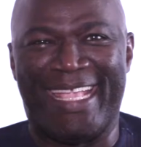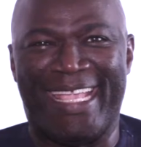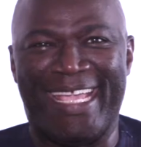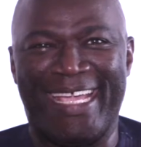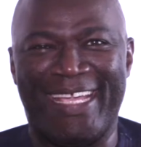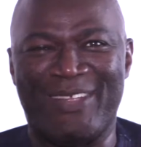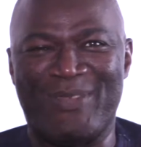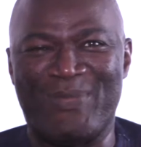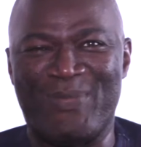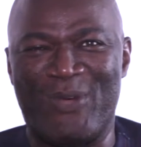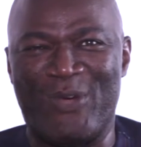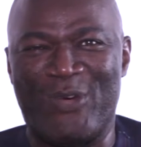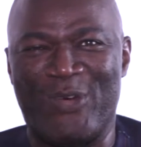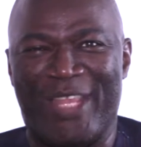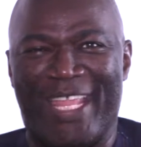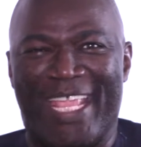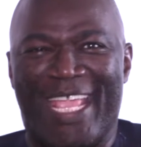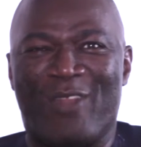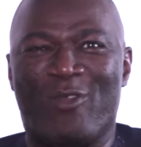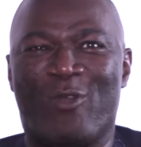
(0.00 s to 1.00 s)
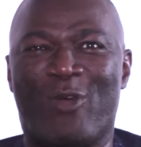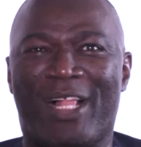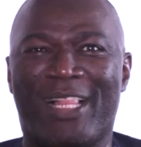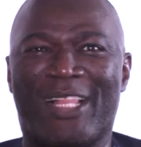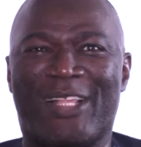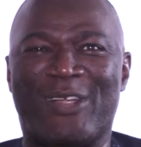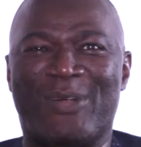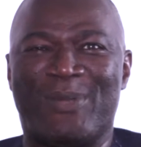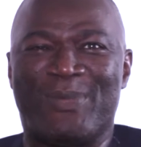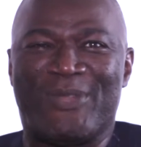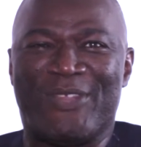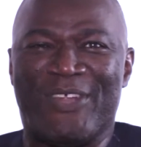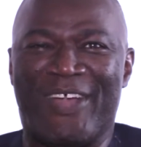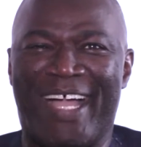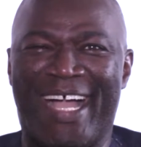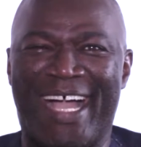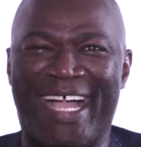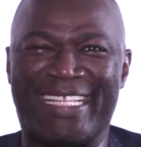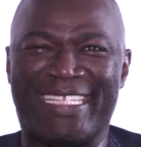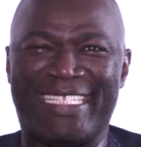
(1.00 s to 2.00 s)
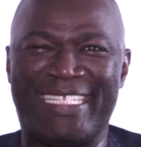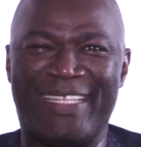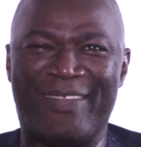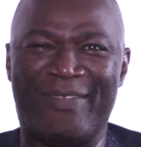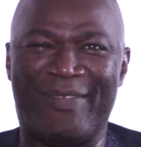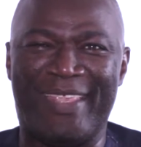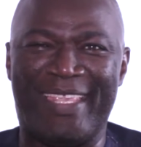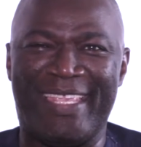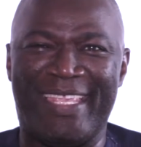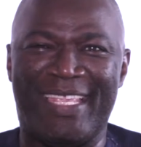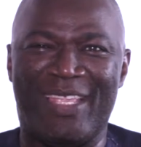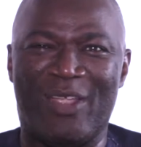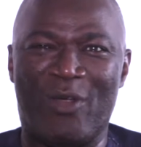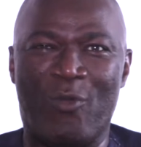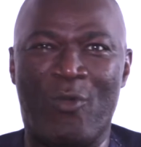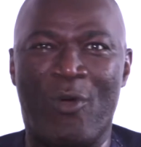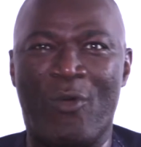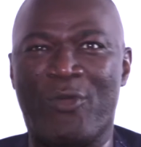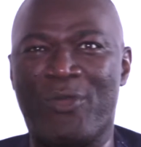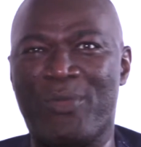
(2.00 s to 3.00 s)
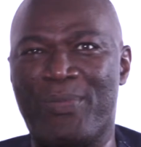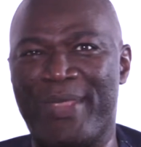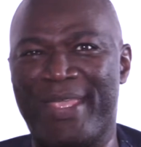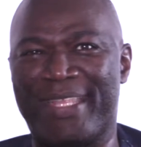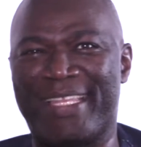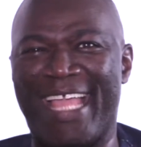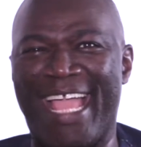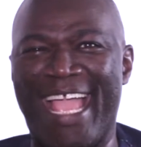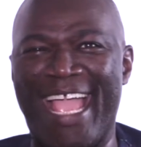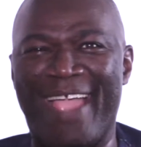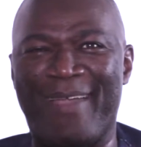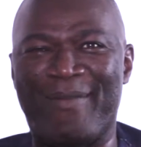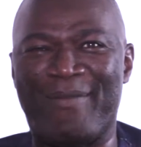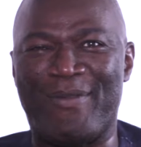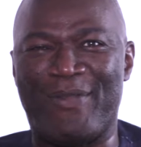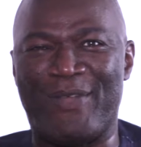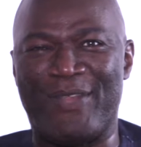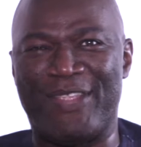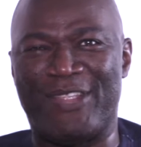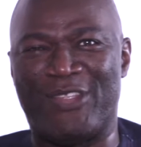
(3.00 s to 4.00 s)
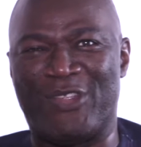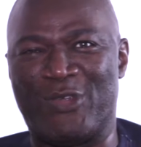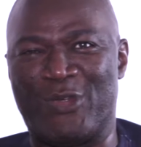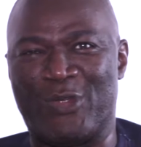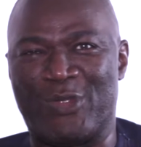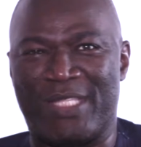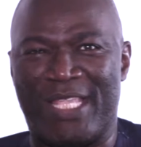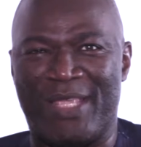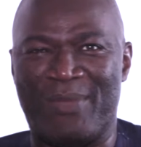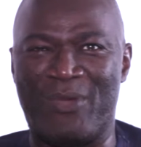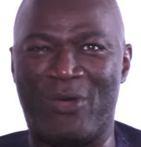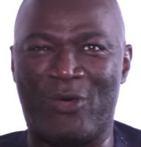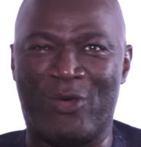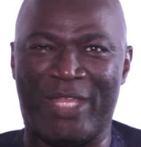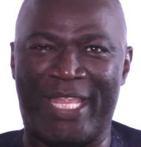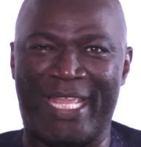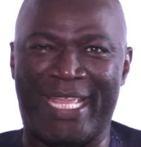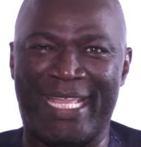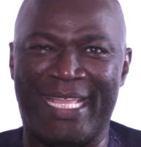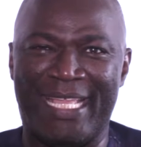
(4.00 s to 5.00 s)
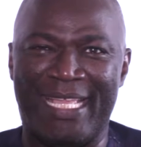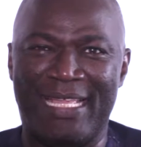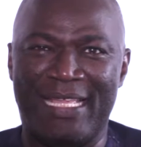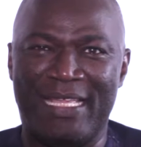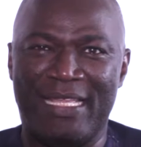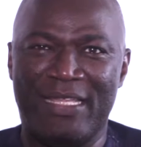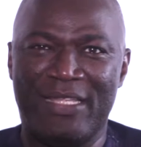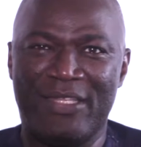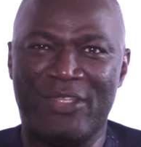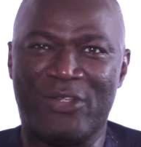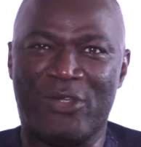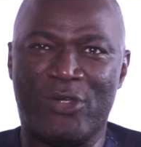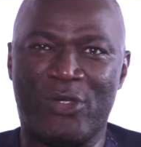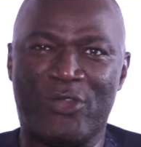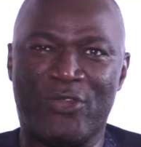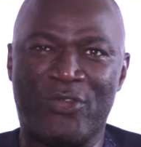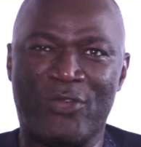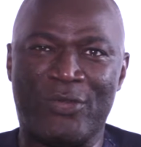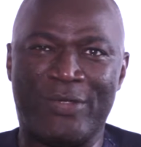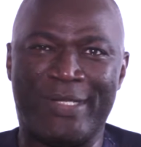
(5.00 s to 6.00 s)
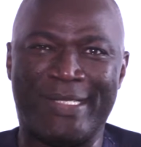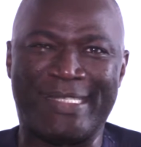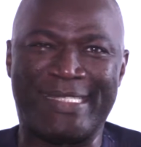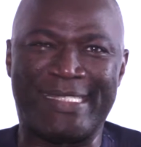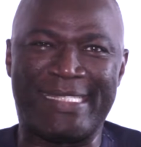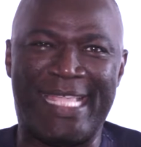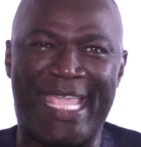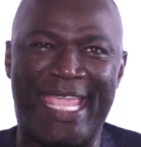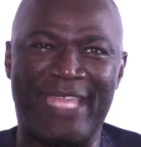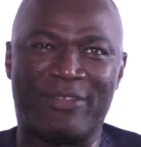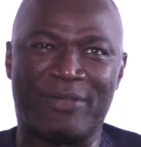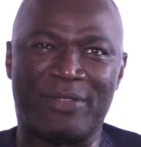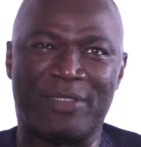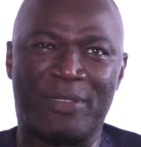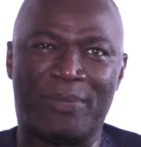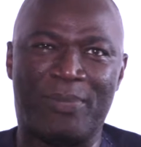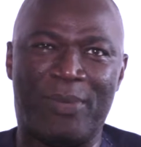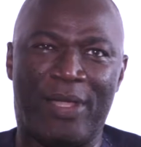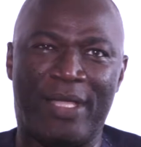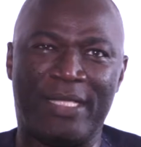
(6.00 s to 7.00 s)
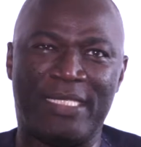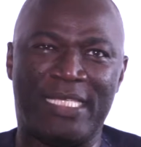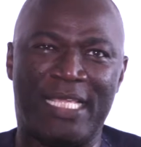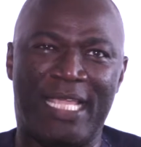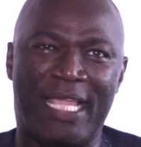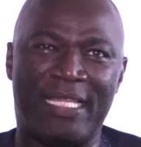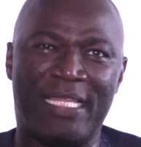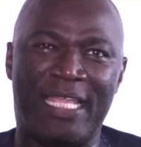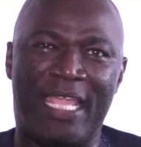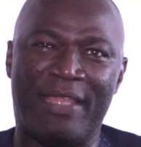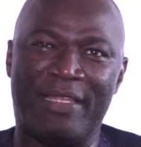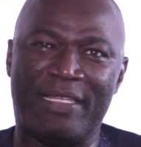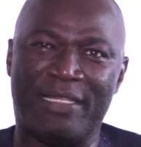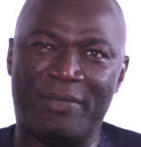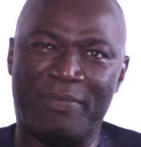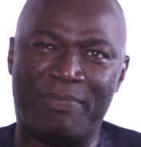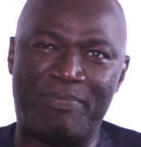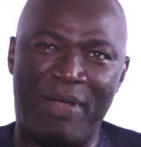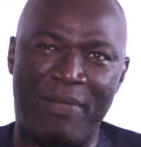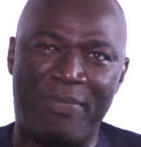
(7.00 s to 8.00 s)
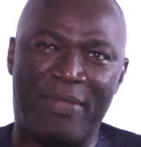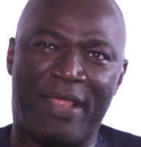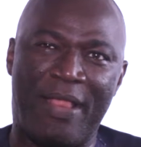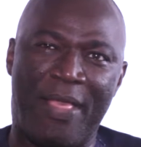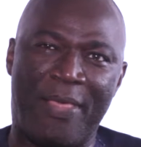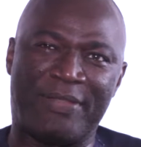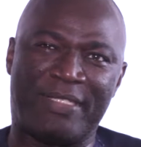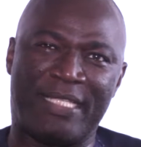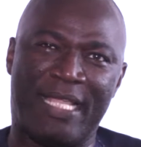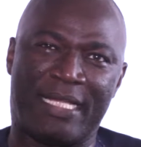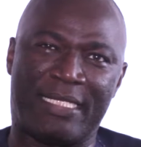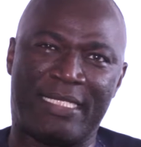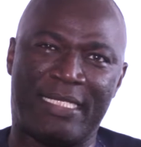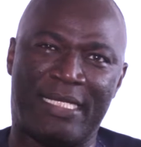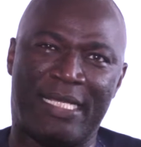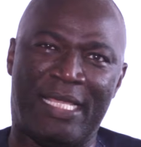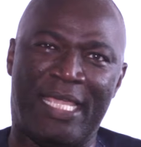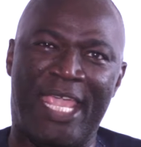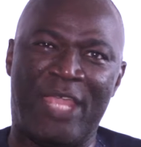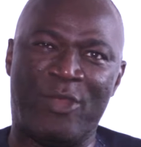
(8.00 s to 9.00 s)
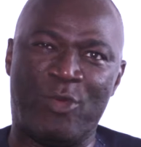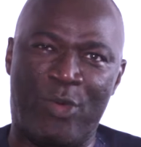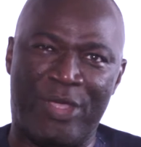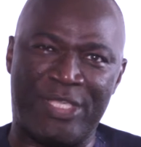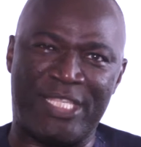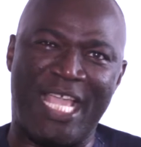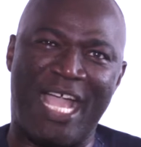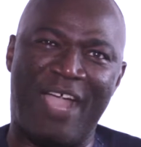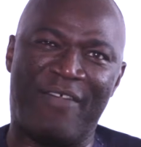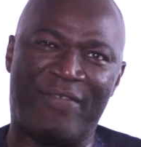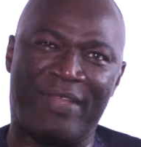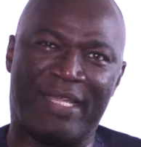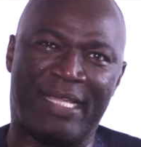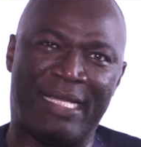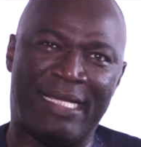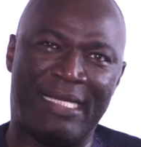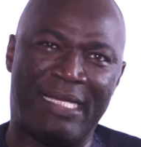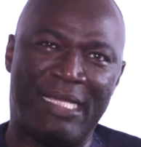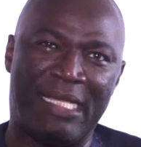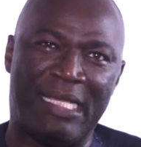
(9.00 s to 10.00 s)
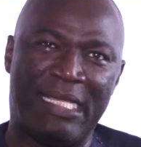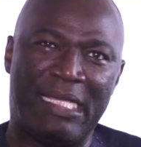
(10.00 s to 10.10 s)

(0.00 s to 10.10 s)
Good morning and welcome to ARC TV, where we meet every Tuesday morning to go through the state of supply chain and the public health sector in West Africa.